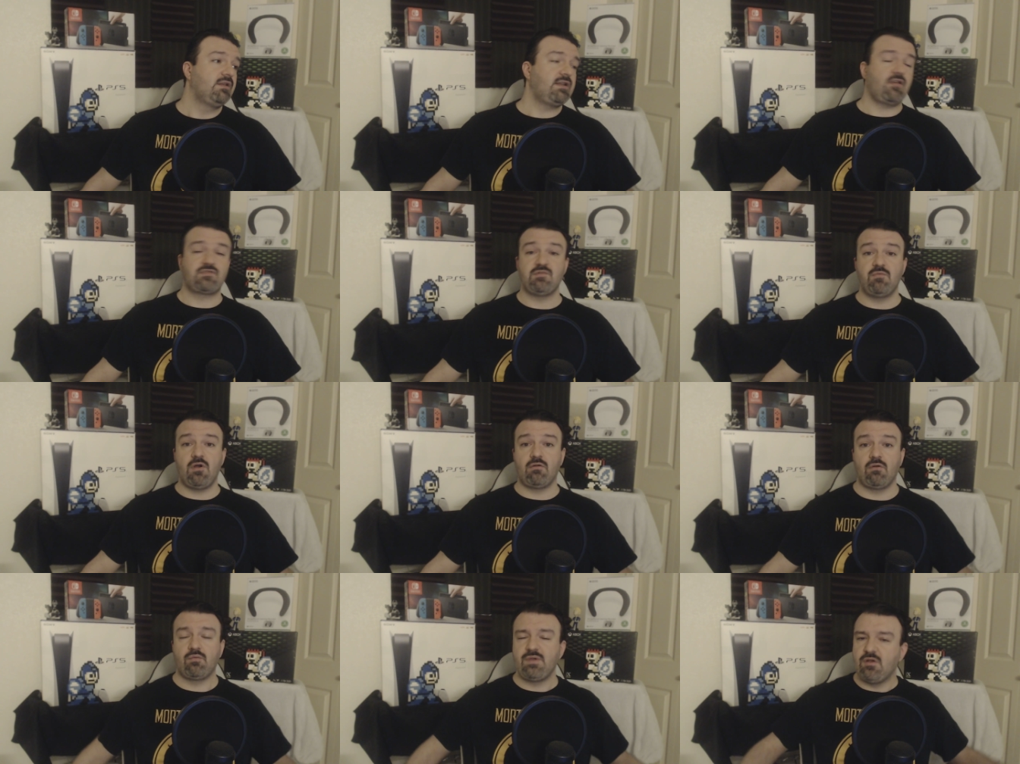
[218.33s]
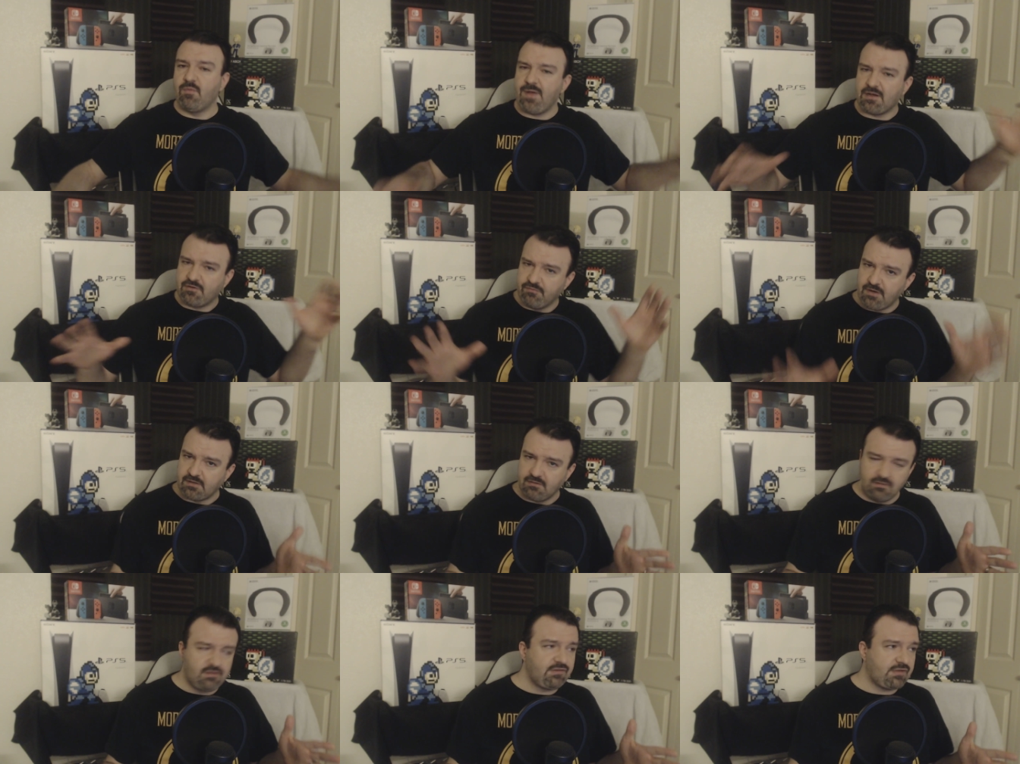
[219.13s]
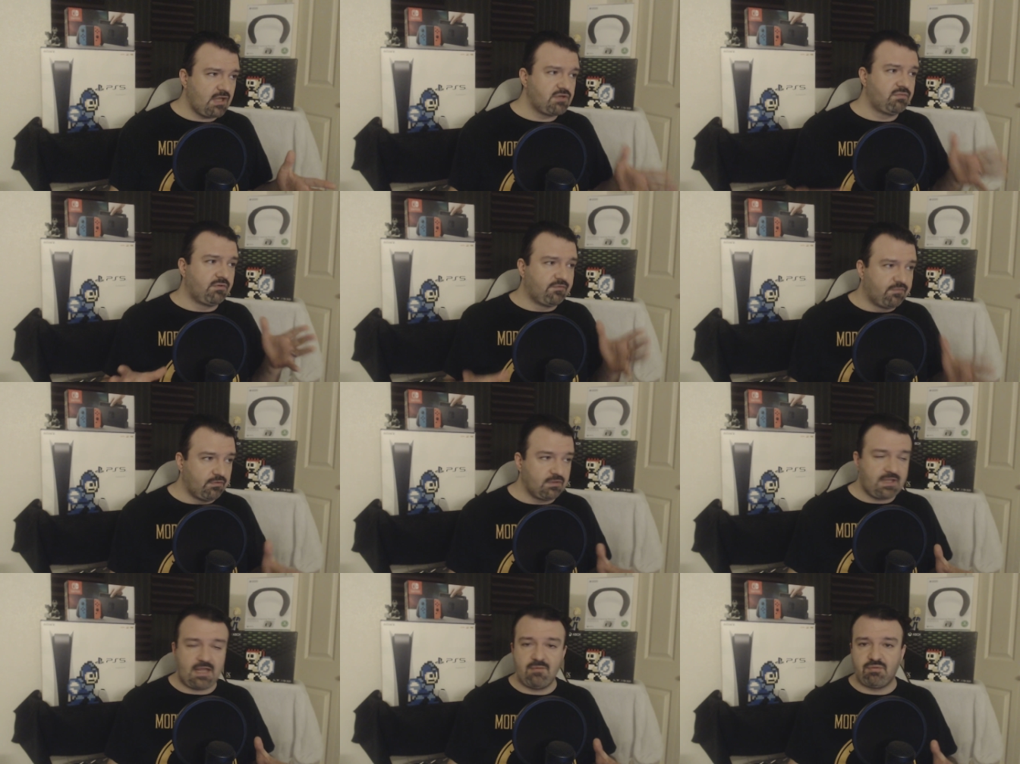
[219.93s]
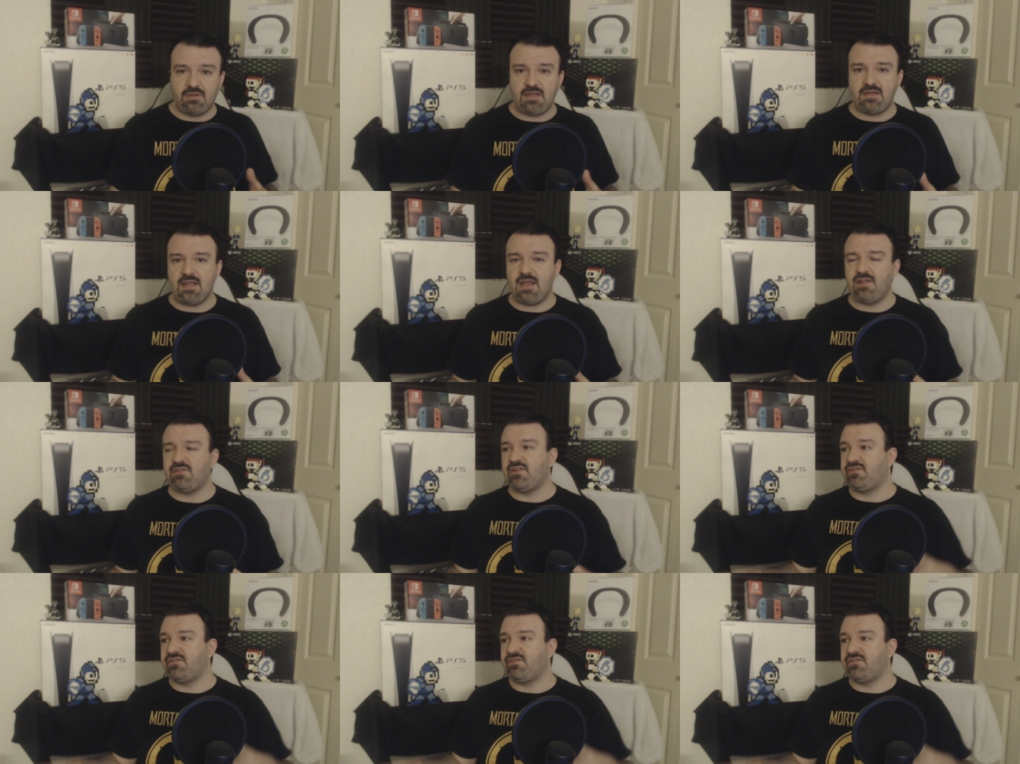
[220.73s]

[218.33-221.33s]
Now, tomorrow, we go back to regularly scheduled full gameplay days.